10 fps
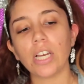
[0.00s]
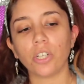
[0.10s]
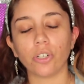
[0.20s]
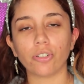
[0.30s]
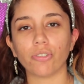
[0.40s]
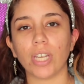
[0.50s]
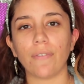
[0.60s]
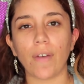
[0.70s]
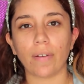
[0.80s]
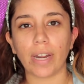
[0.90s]

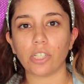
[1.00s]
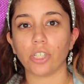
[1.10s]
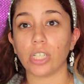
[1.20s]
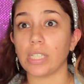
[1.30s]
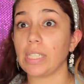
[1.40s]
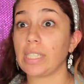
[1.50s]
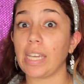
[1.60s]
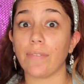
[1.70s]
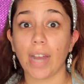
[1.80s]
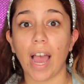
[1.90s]
Usually foundations,
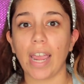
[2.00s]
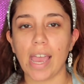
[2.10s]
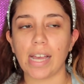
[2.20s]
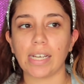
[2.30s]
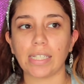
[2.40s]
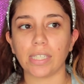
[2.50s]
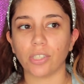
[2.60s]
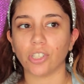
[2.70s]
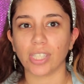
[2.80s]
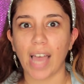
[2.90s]
even high-ends,
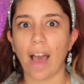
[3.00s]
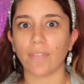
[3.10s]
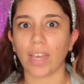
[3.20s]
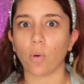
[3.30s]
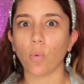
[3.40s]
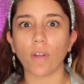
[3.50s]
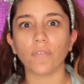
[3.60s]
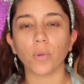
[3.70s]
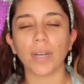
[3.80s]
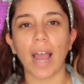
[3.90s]
just have like
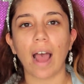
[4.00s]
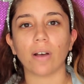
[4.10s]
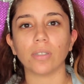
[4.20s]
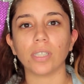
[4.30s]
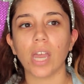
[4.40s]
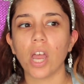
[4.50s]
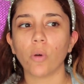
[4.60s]
1 fluid ounce,